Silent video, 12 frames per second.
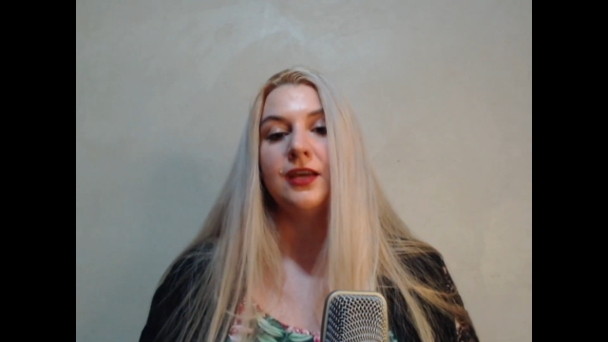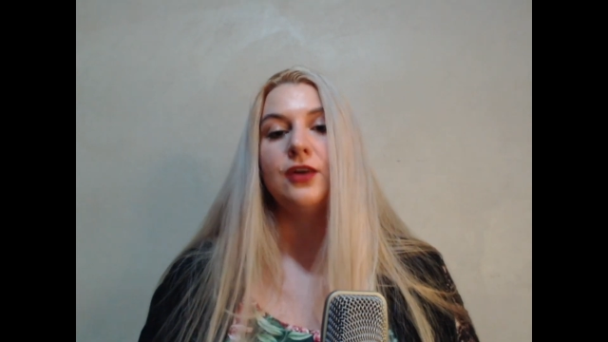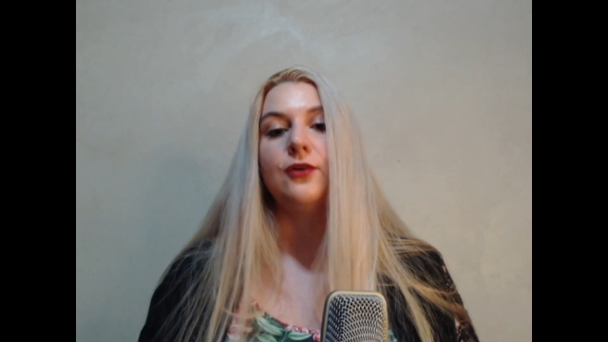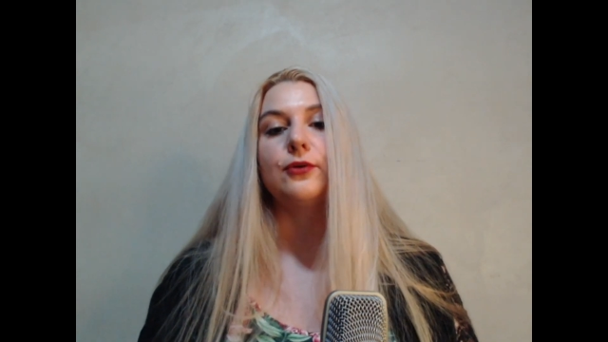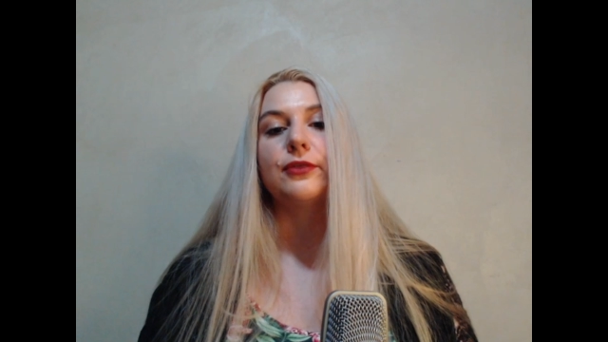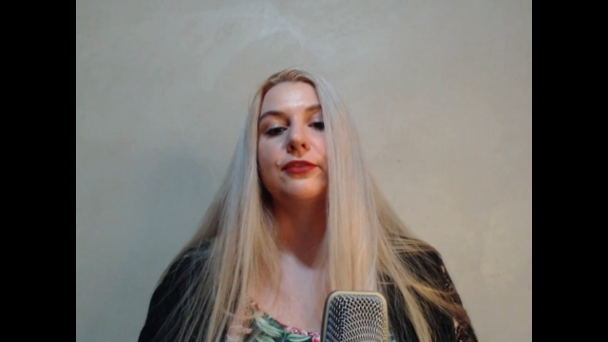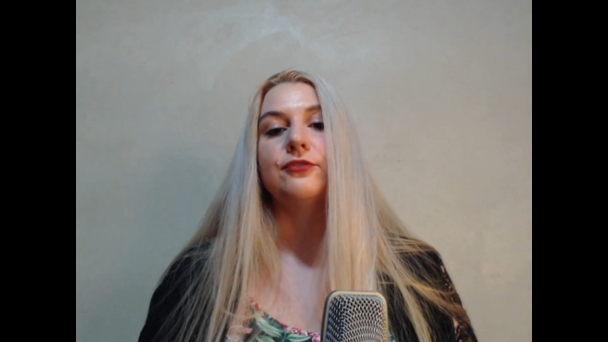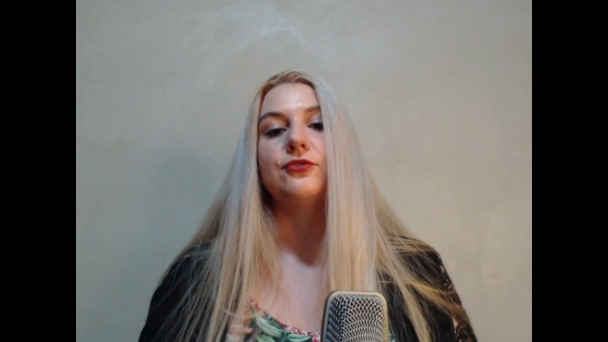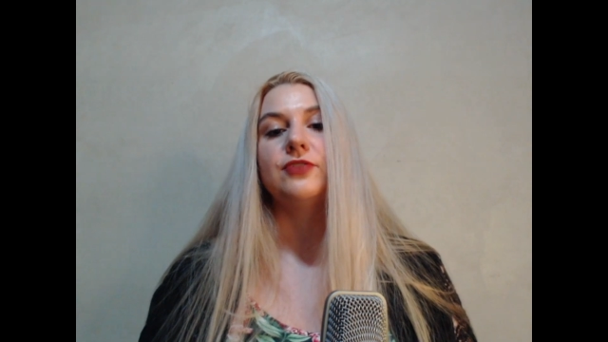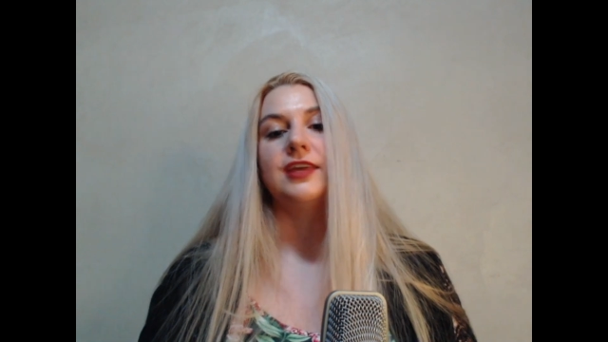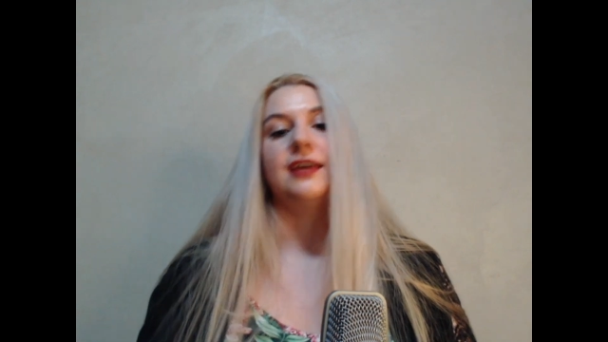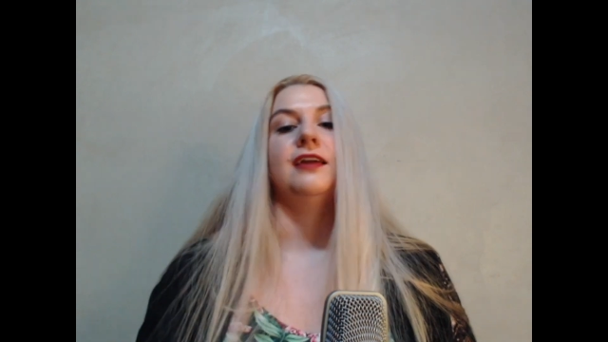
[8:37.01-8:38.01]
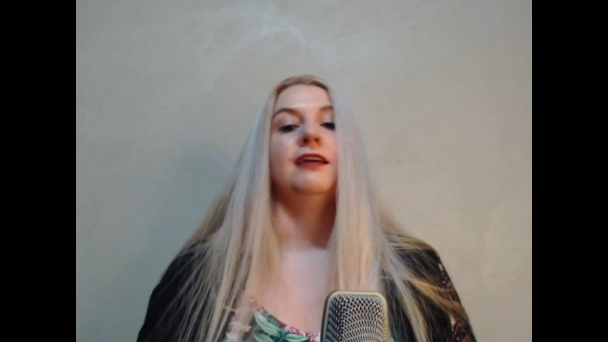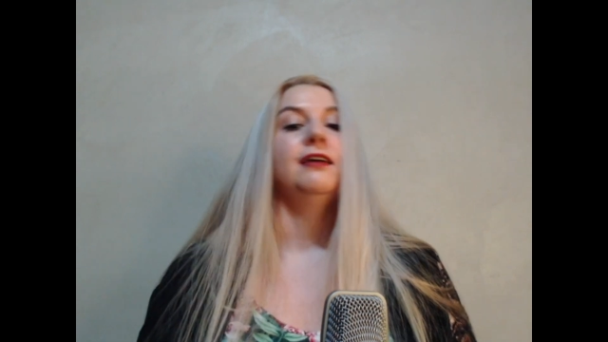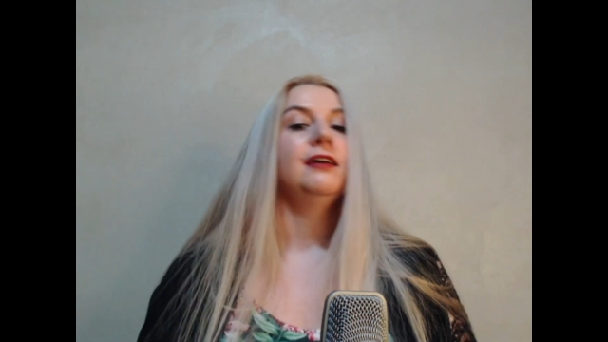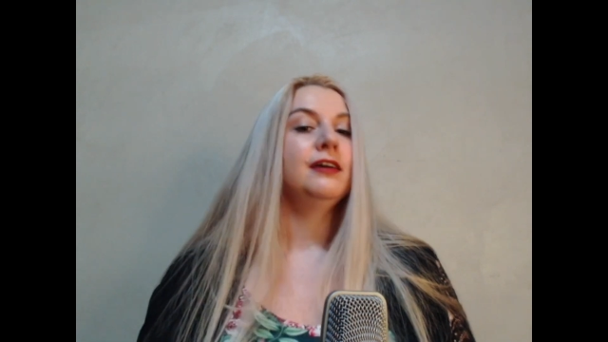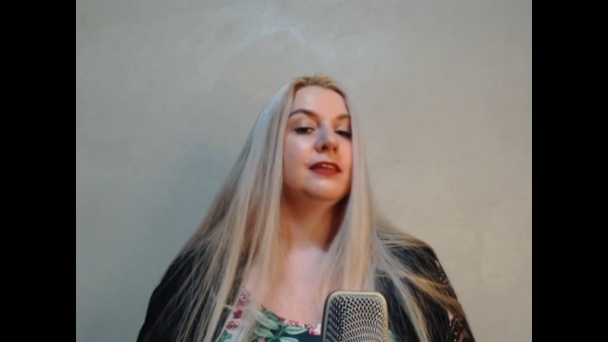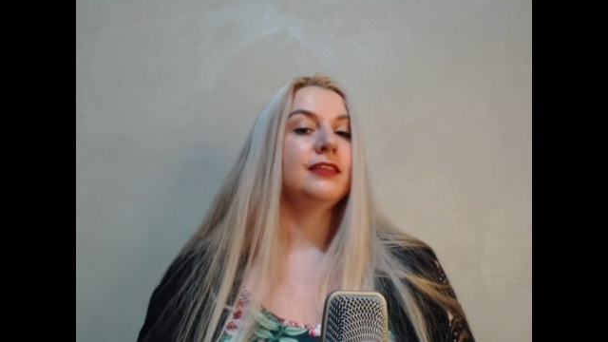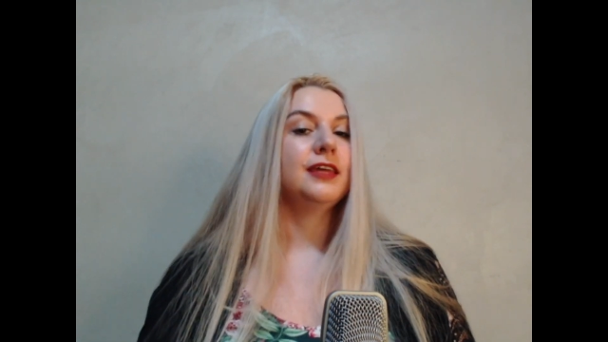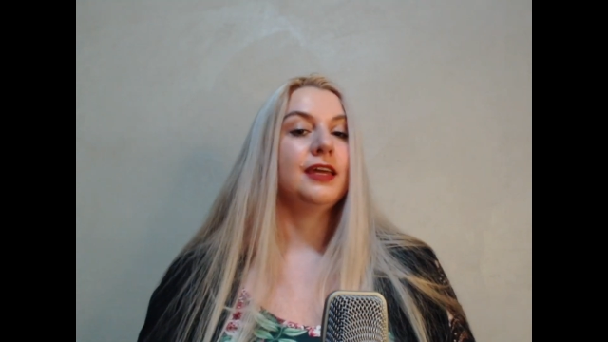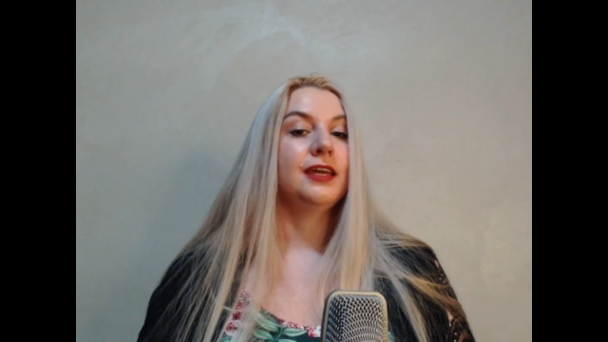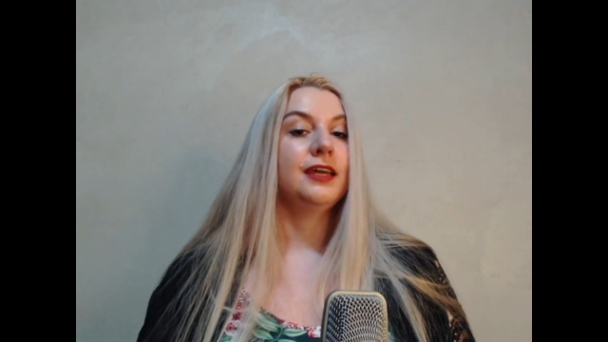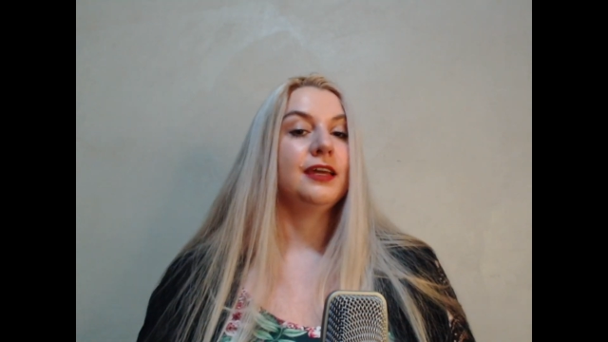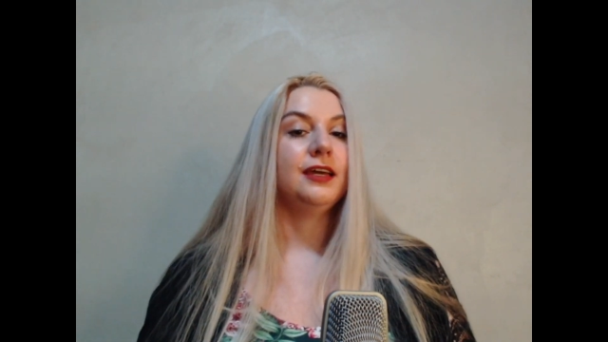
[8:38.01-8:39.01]
or through
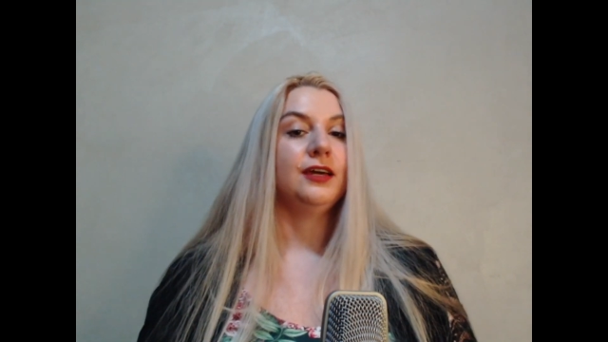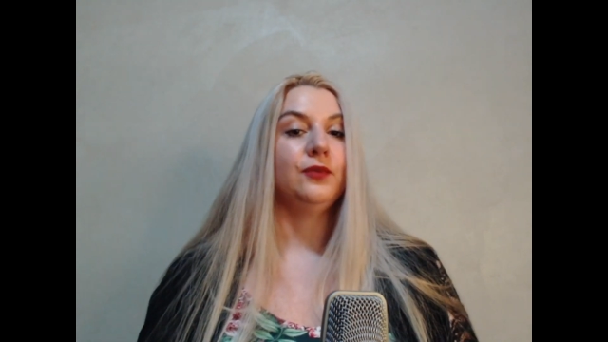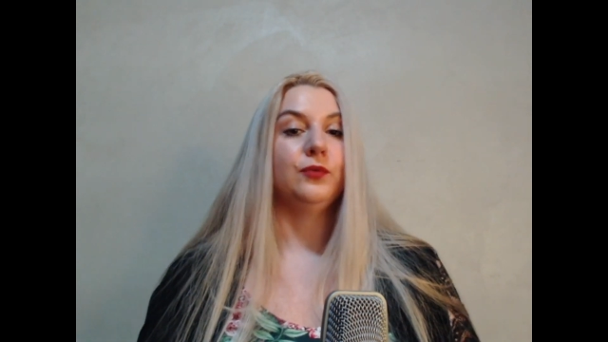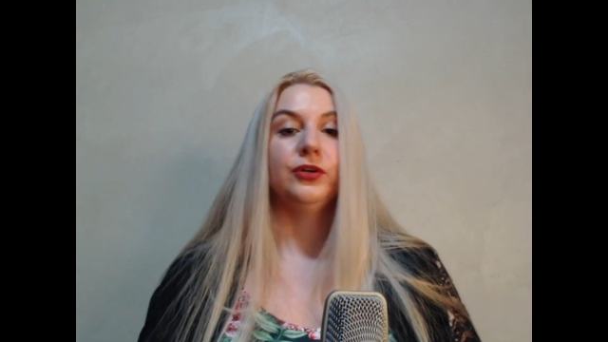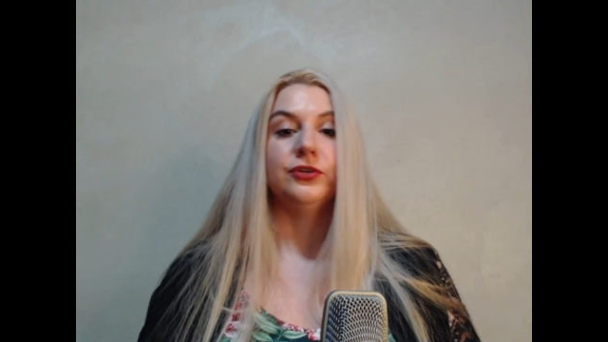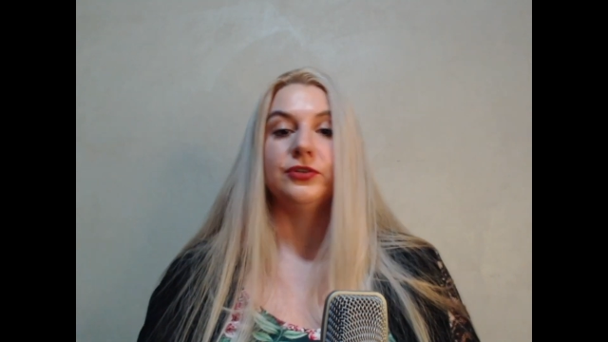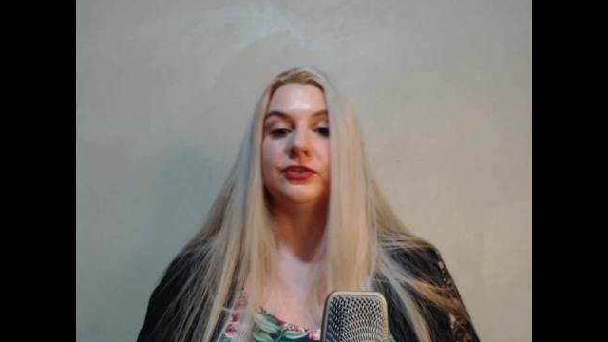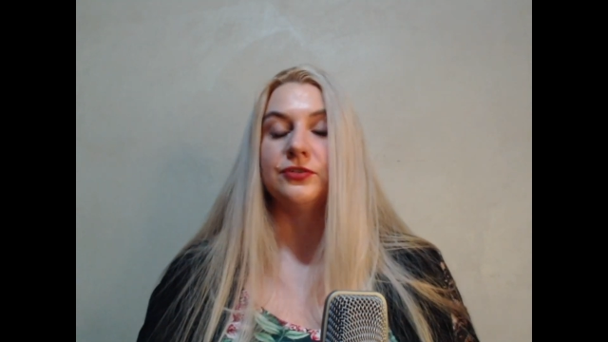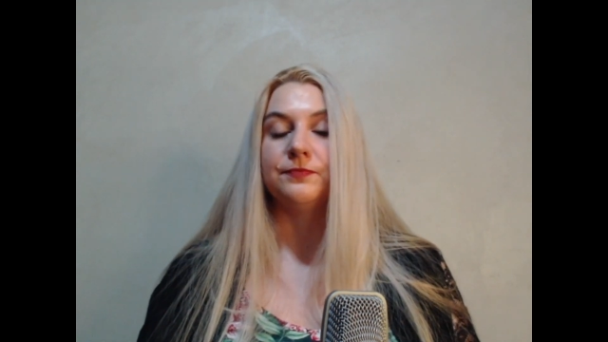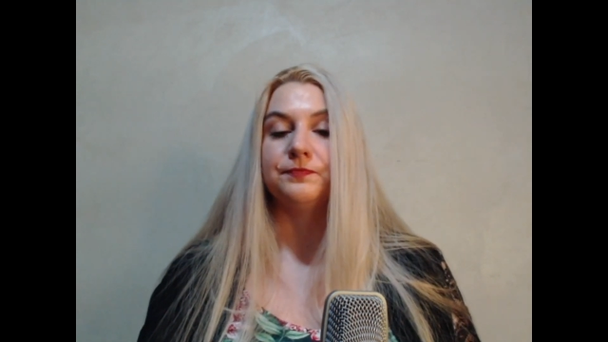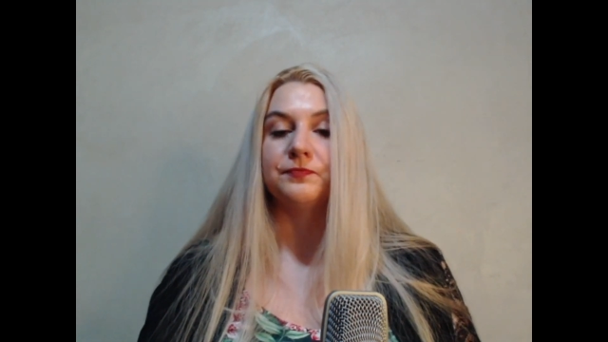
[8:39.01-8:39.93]
their words